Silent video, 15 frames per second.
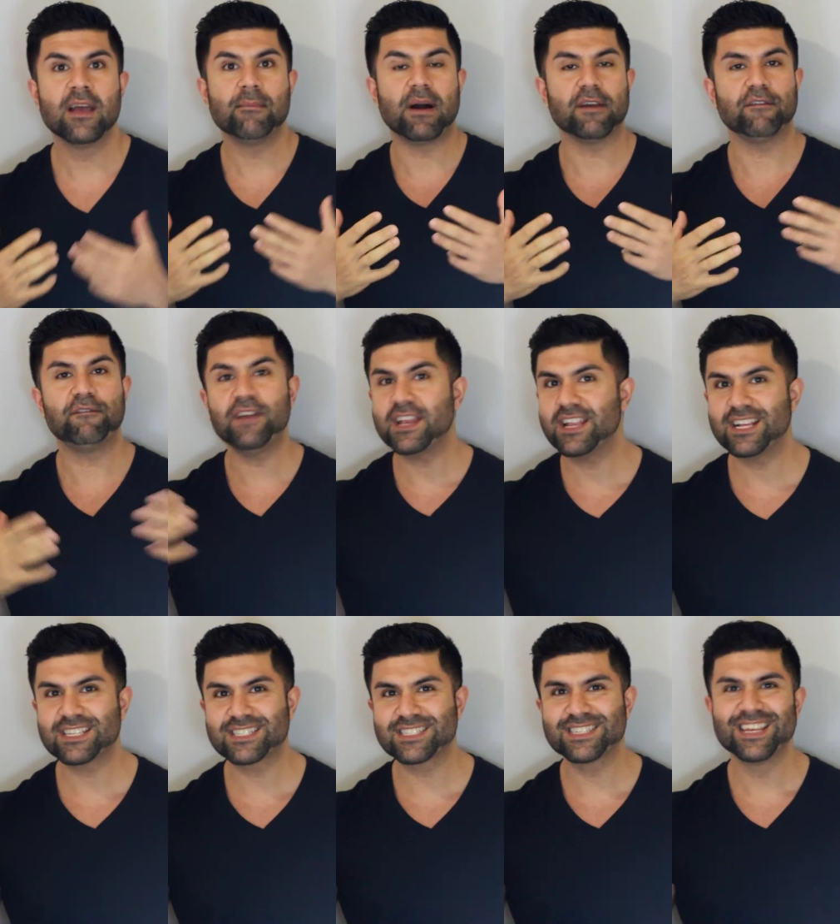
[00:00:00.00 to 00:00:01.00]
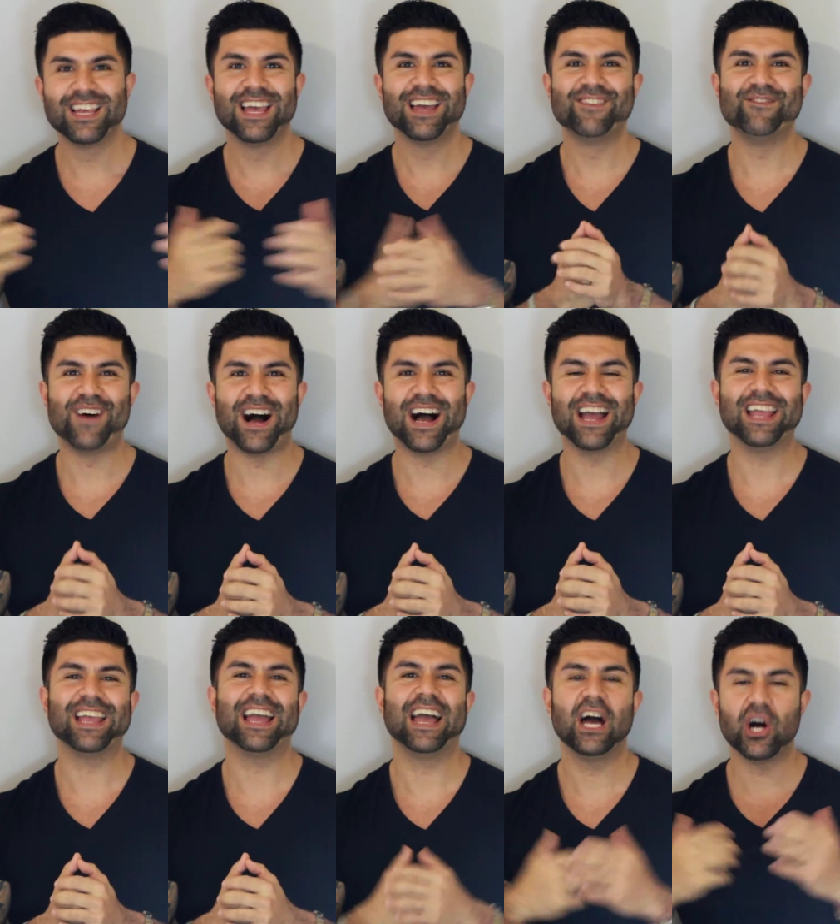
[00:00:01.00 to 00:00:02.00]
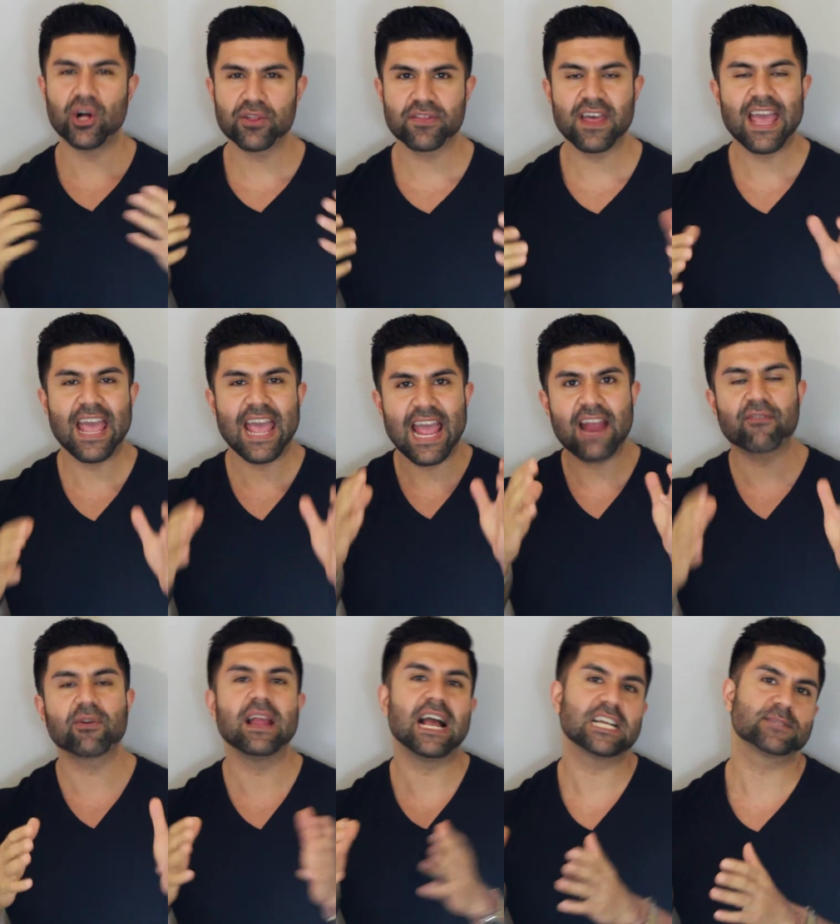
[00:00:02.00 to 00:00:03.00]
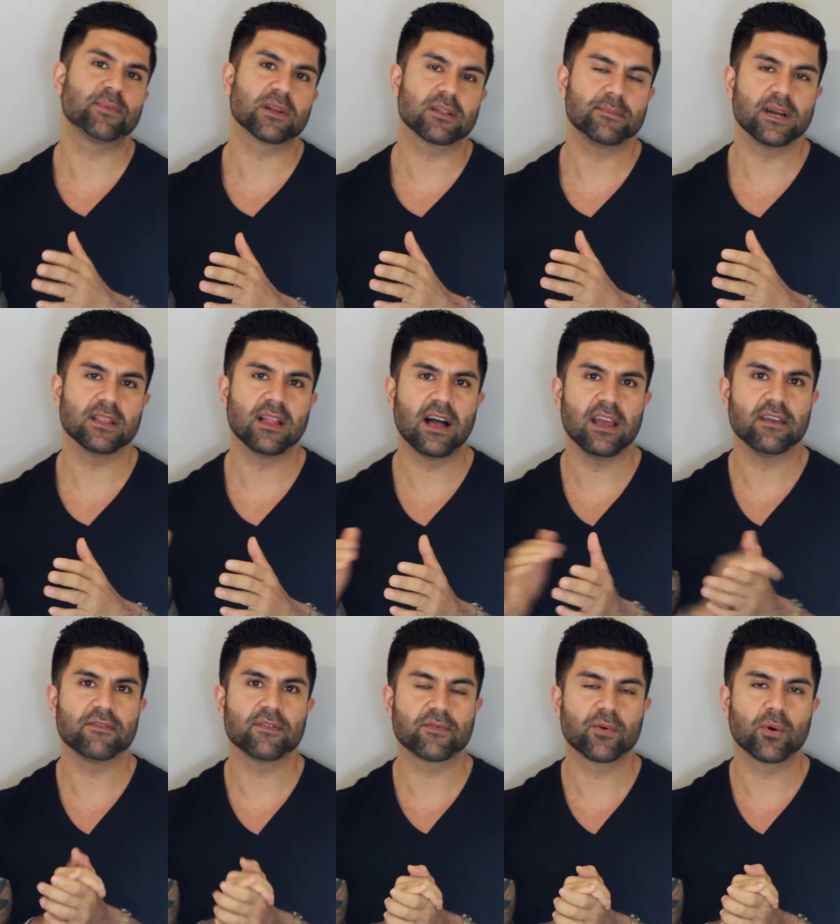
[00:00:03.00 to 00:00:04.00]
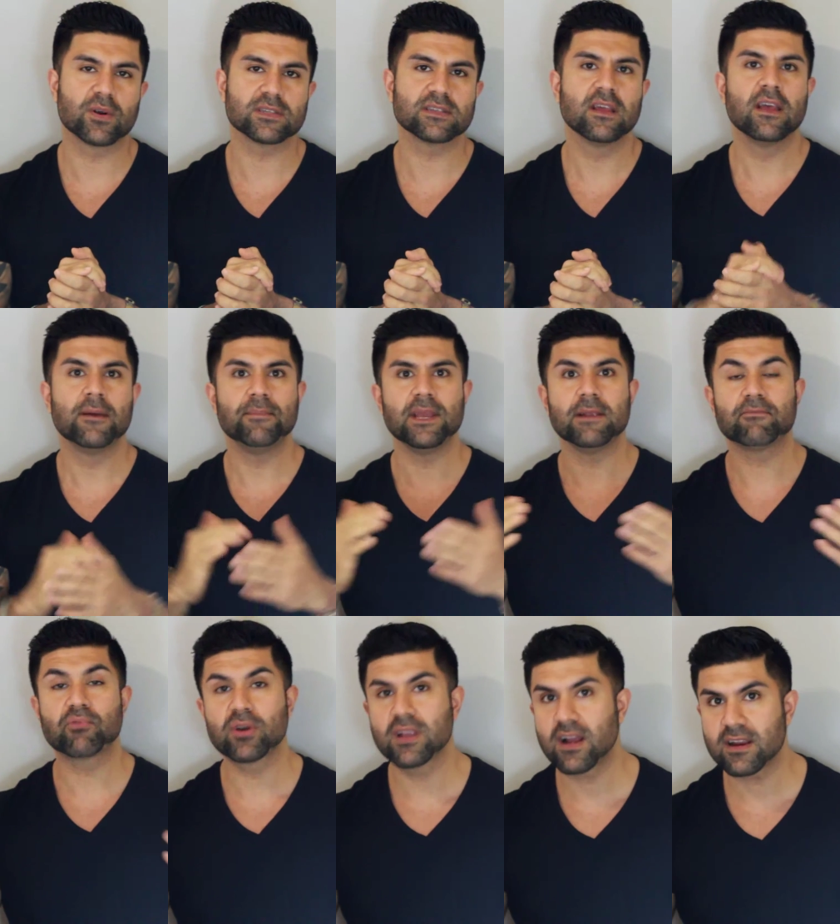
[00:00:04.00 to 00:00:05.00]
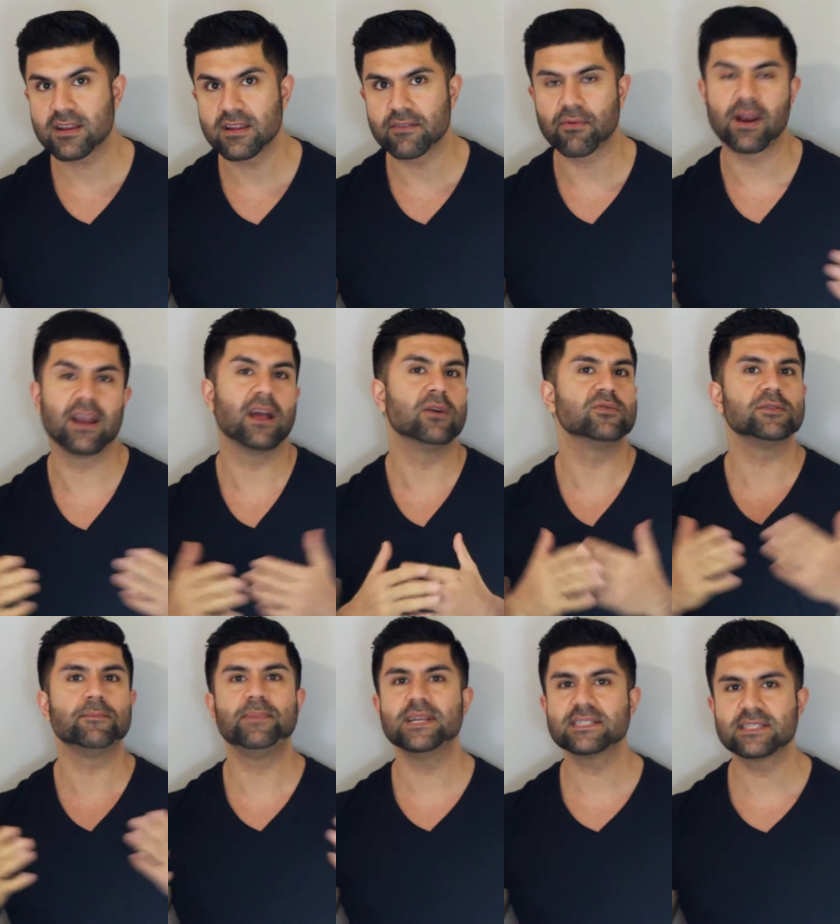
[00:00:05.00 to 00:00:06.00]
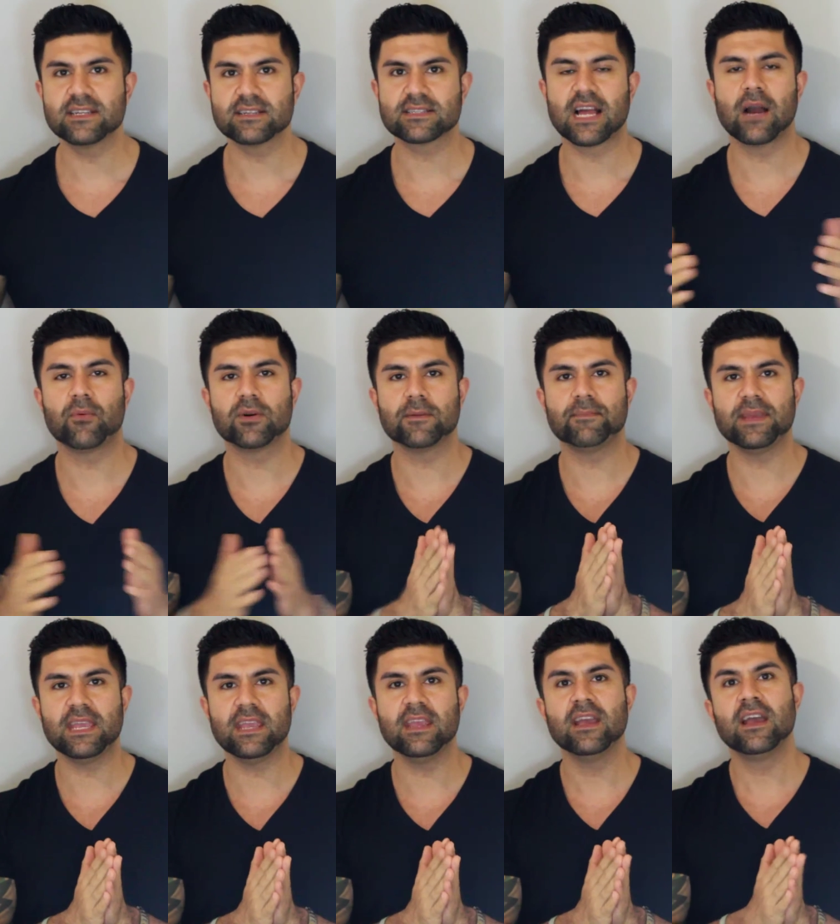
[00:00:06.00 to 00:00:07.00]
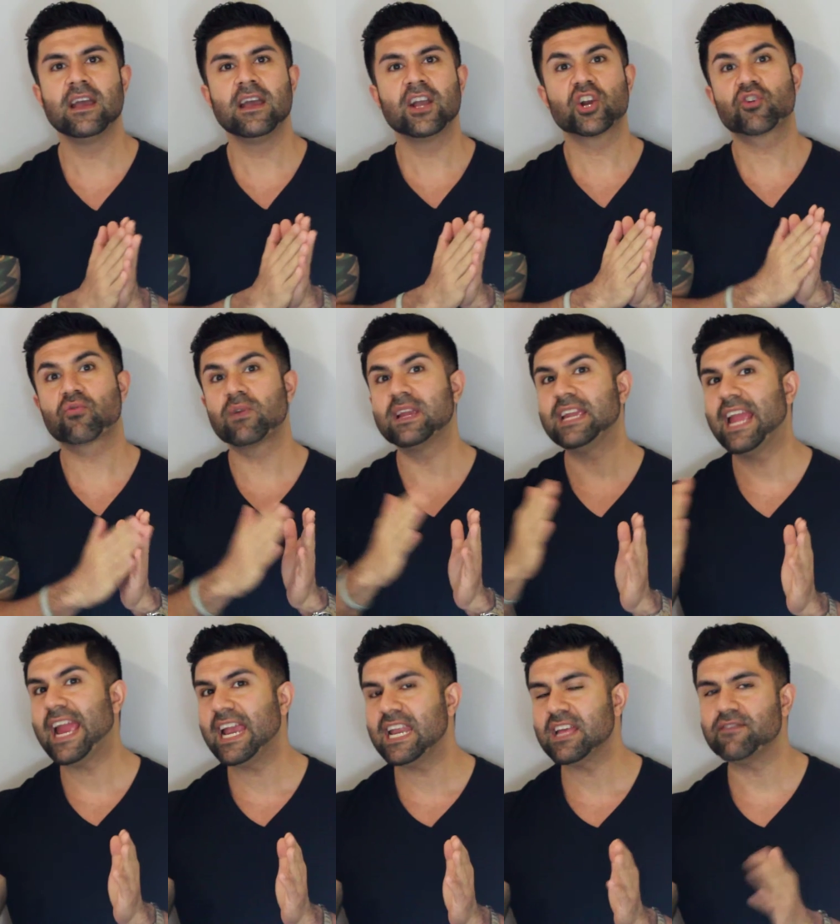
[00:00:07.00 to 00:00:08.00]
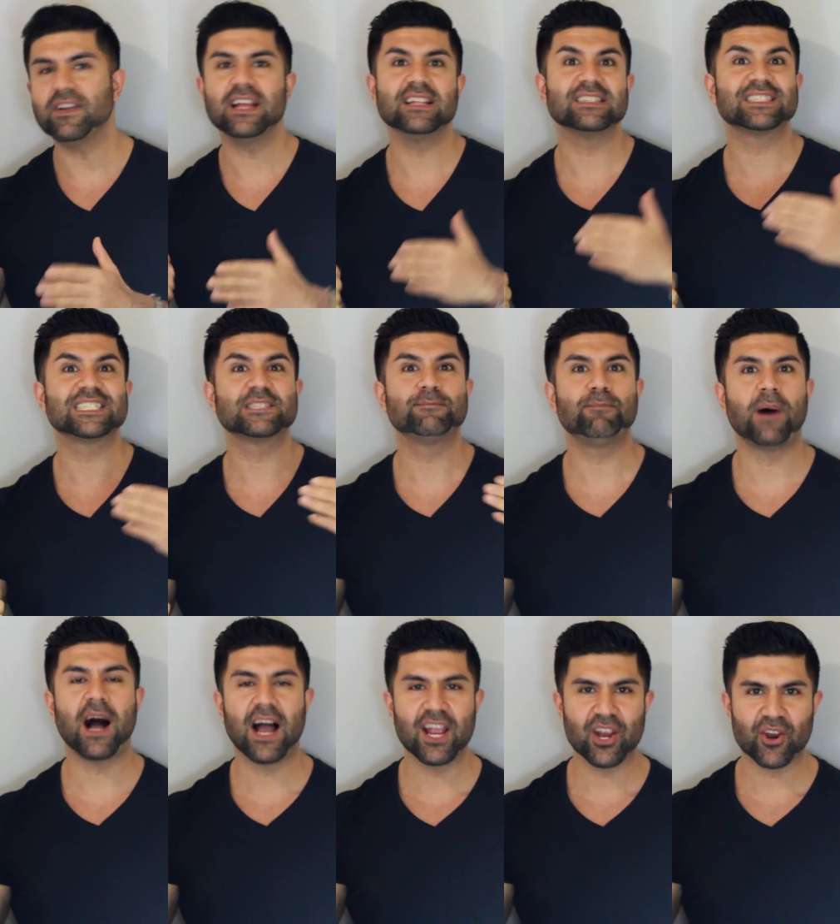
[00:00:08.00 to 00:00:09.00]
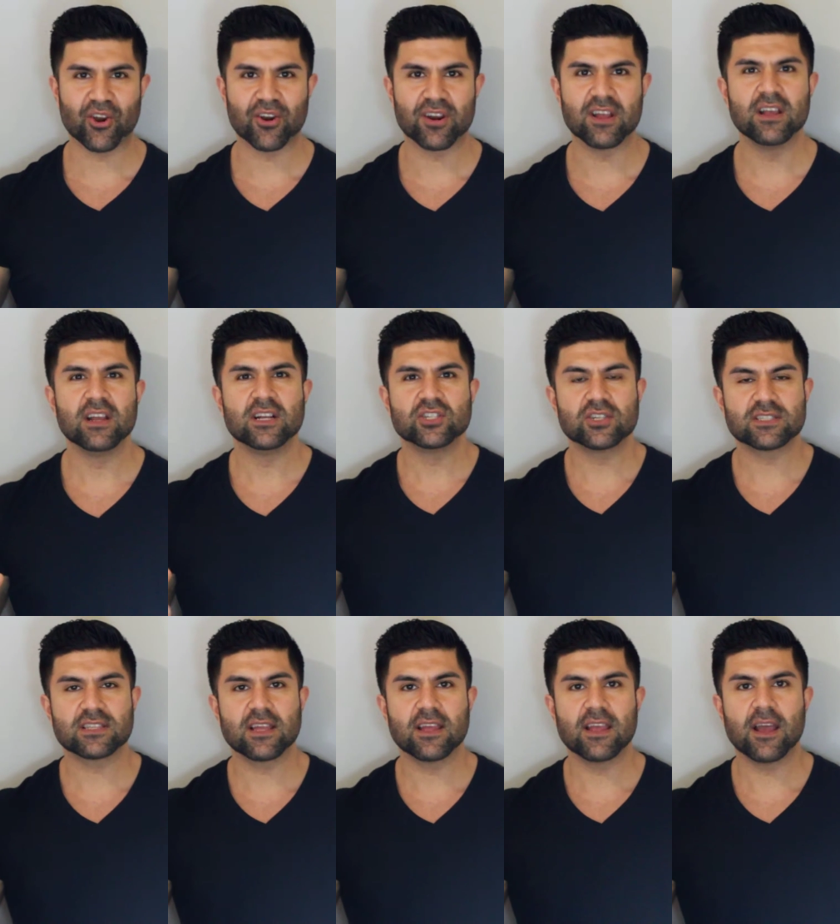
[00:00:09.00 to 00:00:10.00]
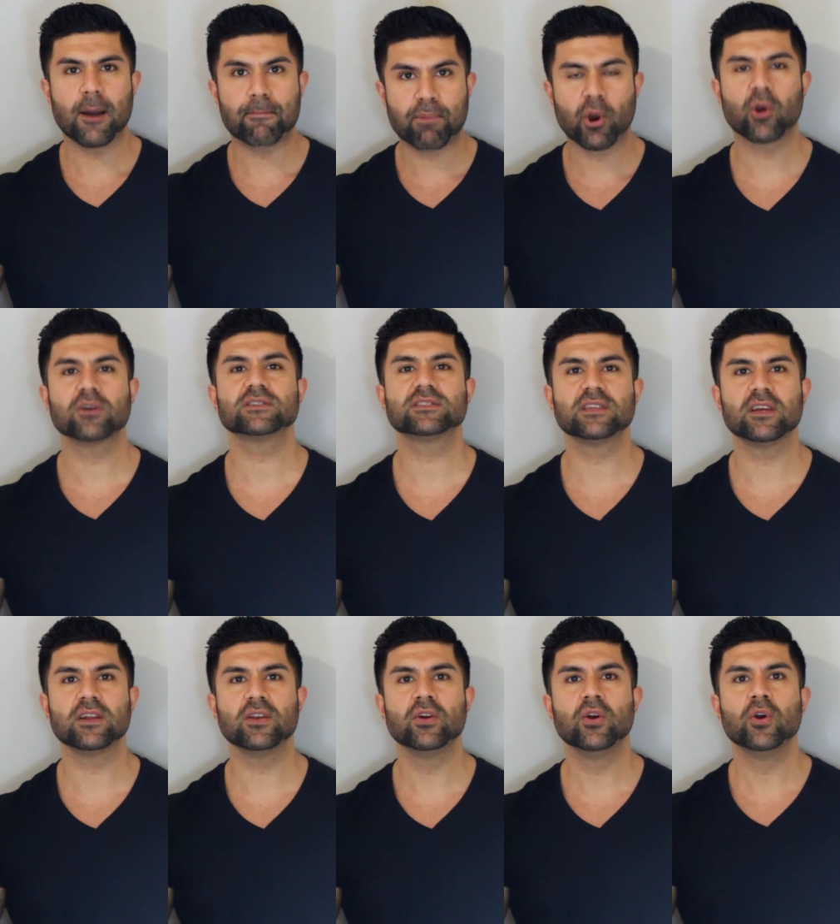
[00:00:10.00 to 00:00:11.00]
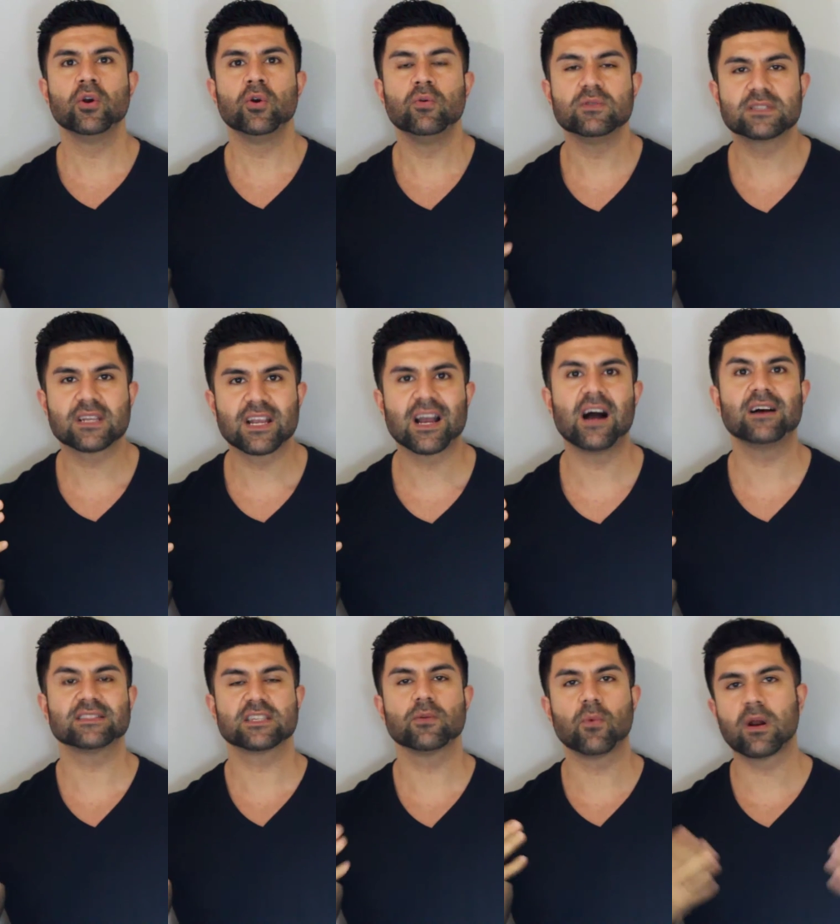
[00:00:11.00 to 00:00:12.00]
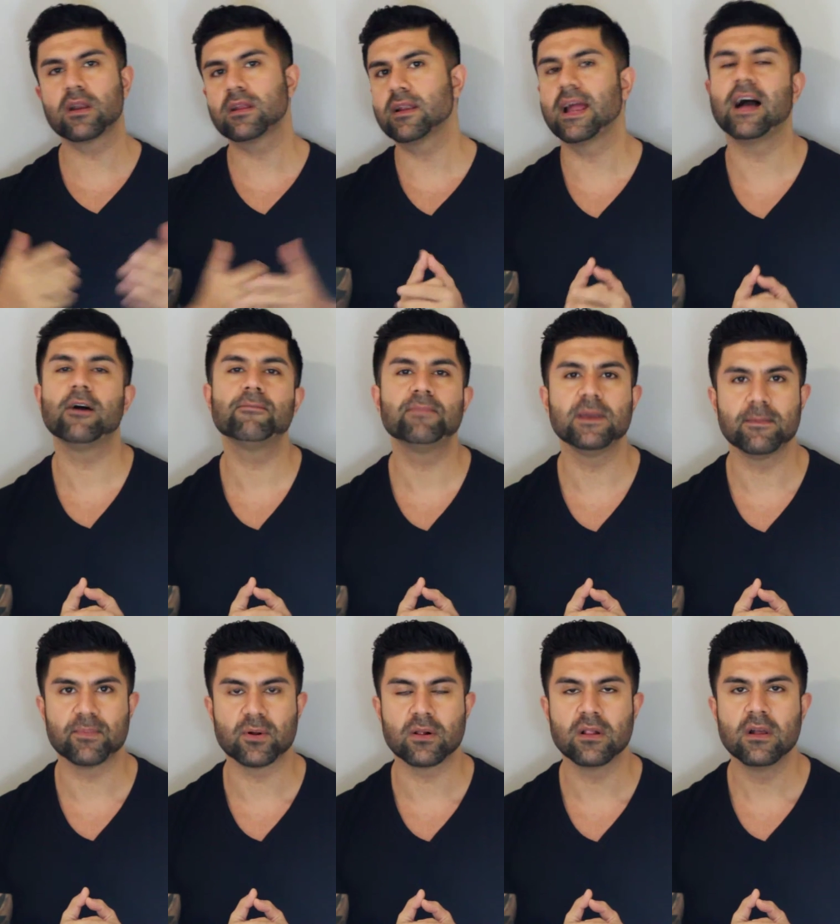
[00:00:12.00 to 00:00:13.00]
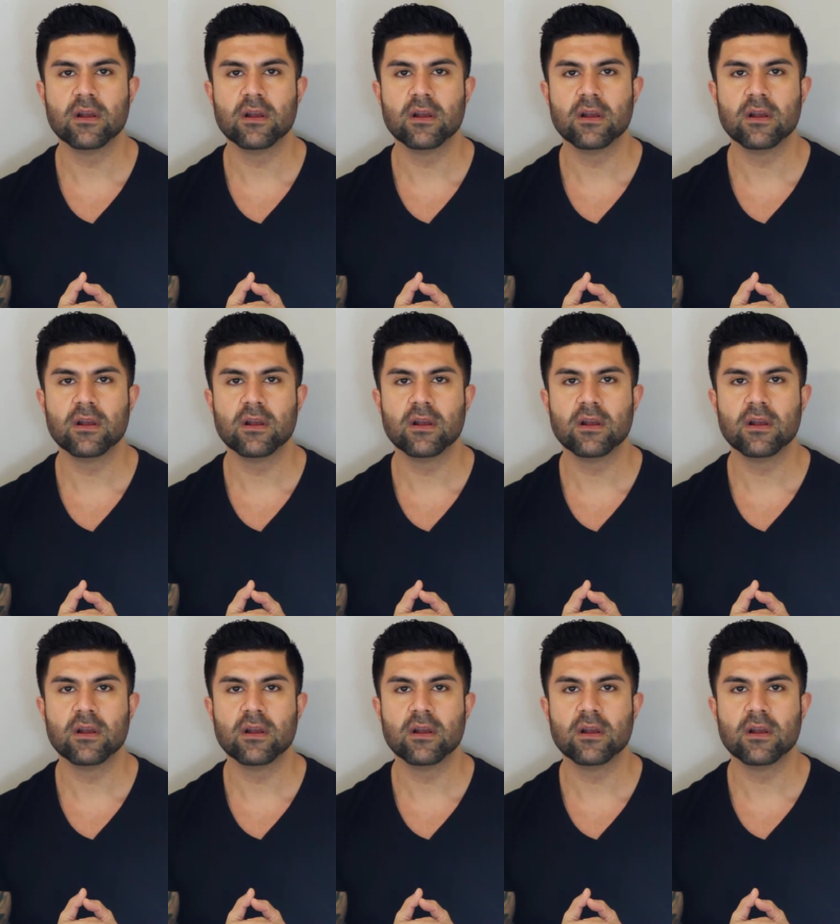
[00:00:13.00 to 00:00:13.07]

my fitness, my health, every aspect of my life. Of course, being productive, right? I own a business, I wanna be creative, inspired, just a person who's constantly wanting to help people.